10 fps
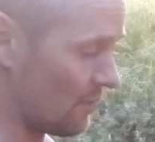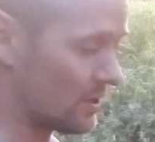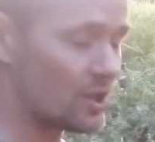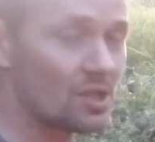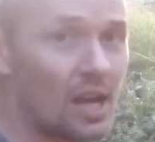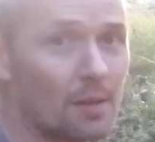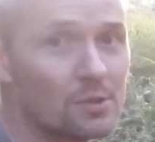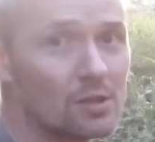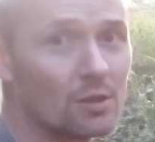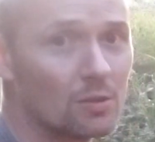which is
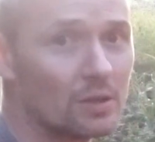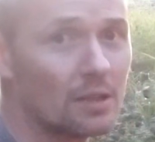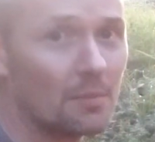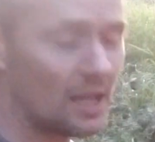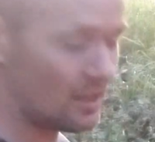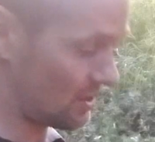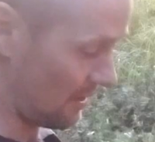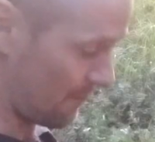absolutely amazing.